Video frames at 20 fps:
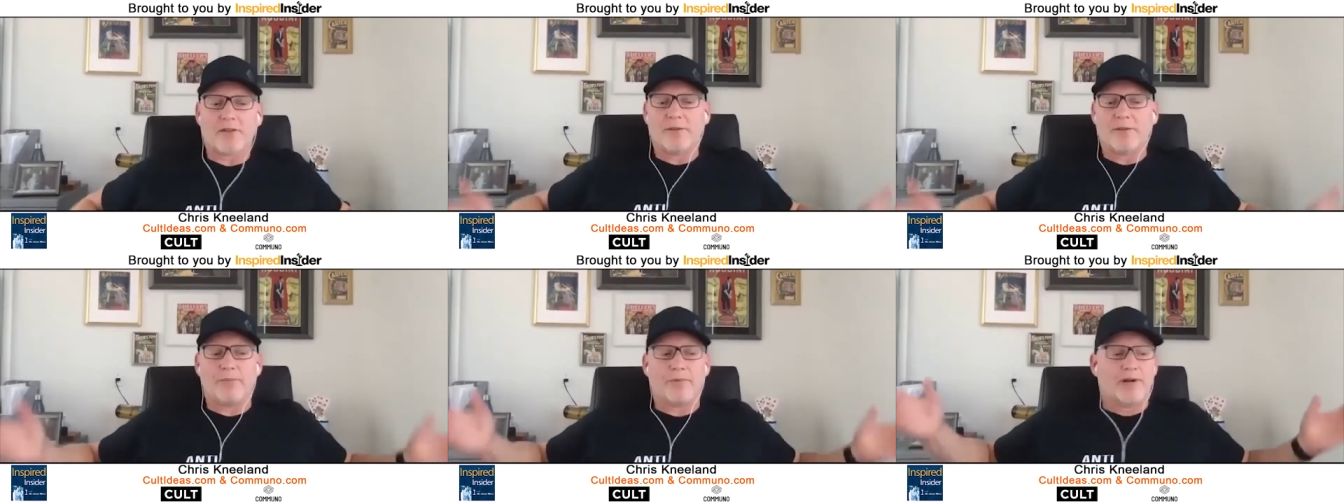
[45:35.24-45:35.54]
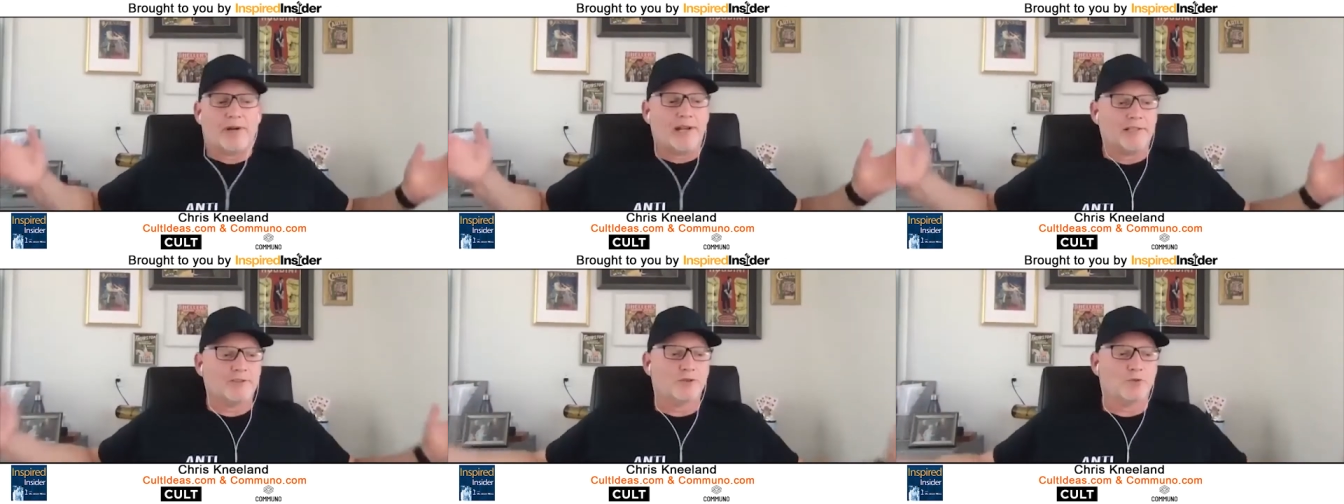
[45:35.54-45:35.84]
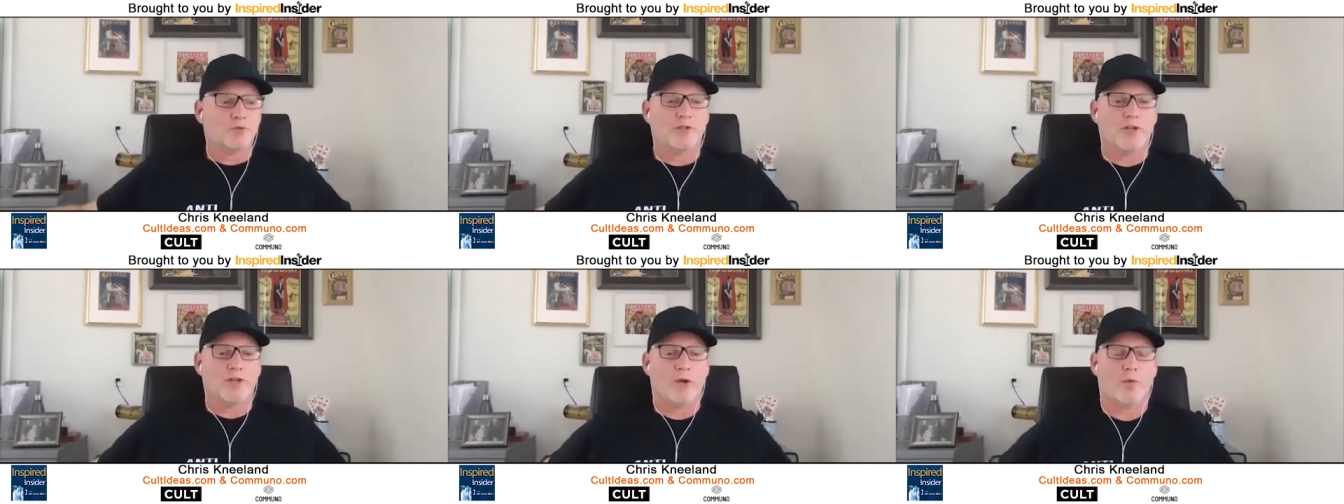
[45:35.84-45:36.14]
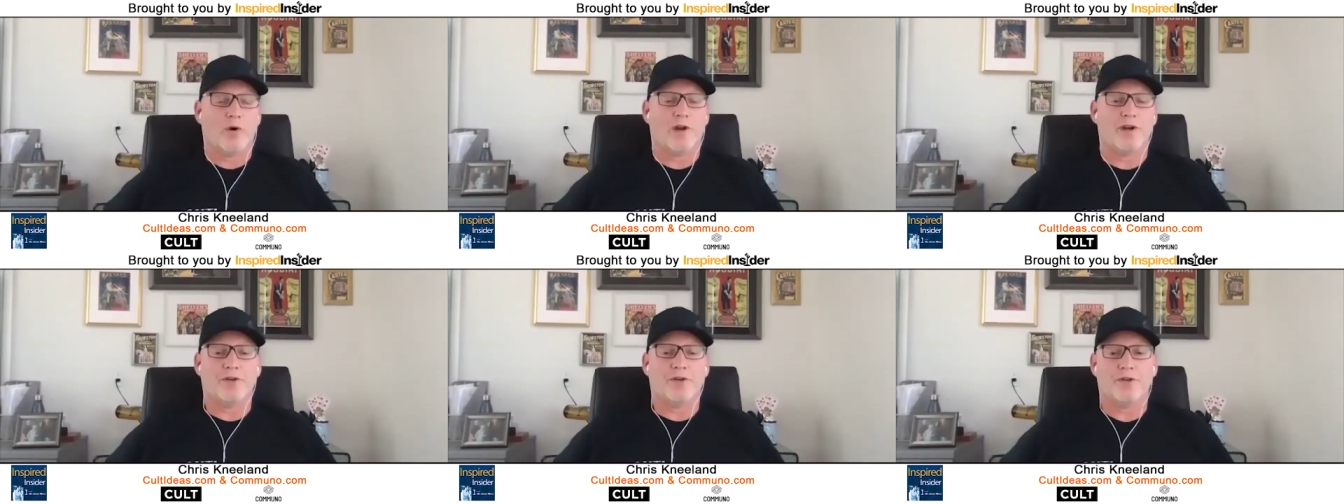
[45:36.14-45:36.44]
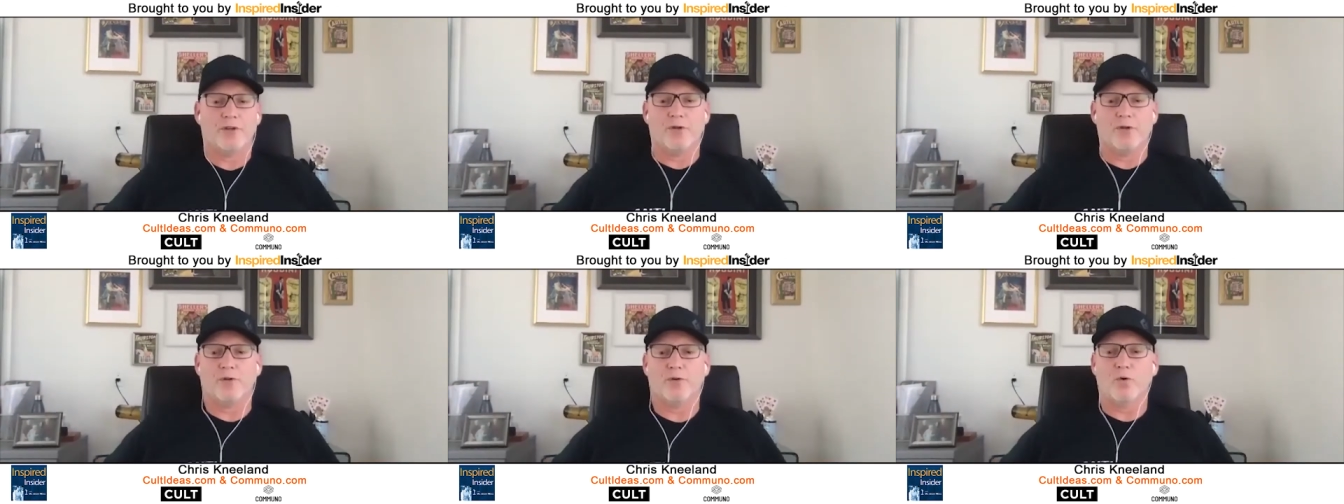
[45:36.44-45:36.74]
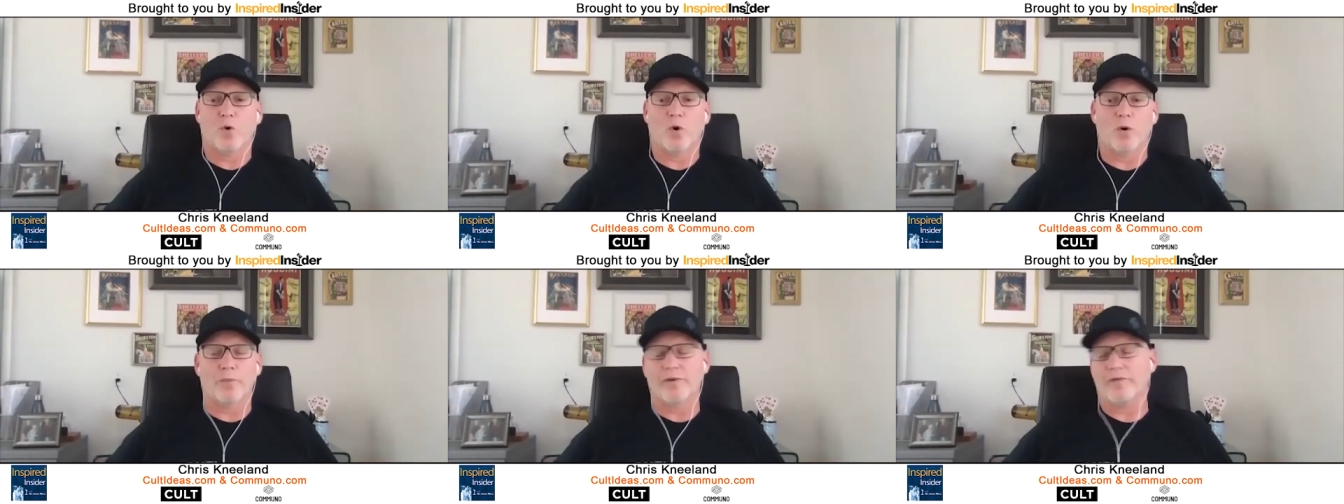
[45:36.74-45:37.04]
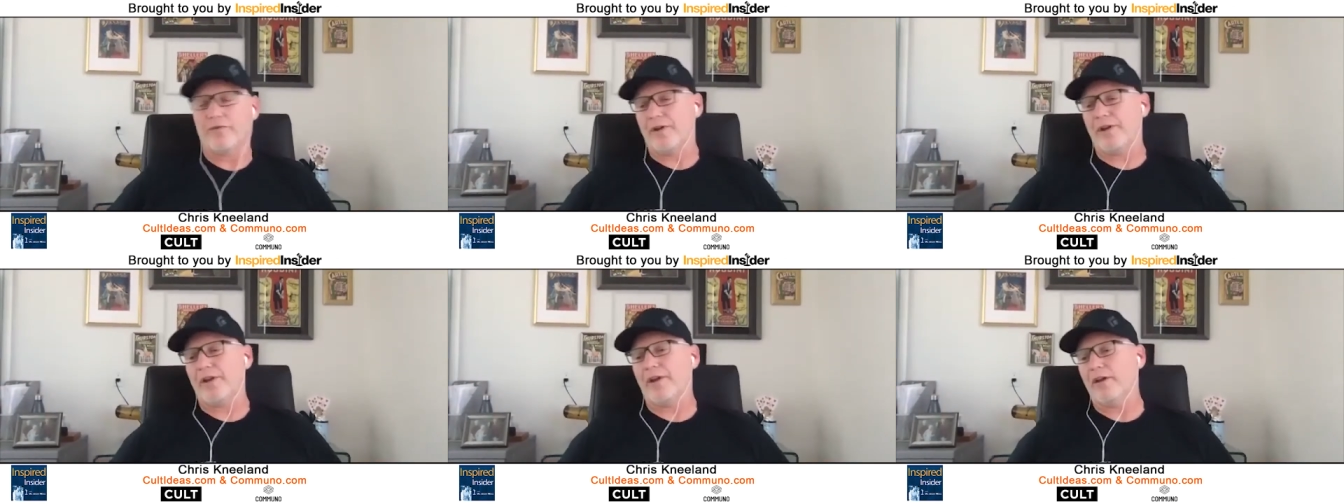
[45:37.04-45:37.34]
Brands, you know, want to do corporate
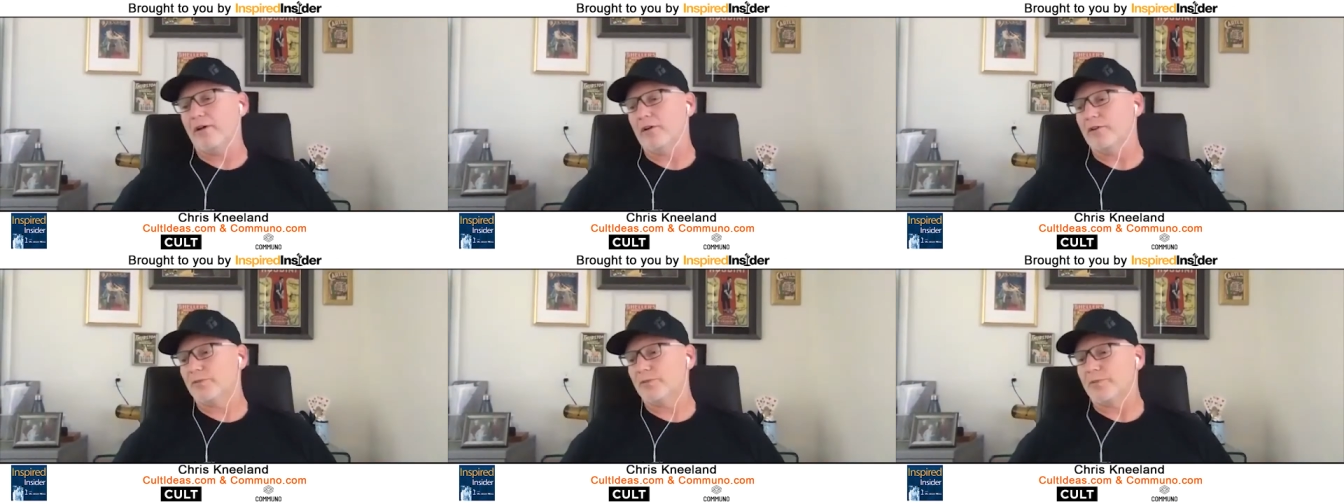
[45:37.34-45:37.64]
videos.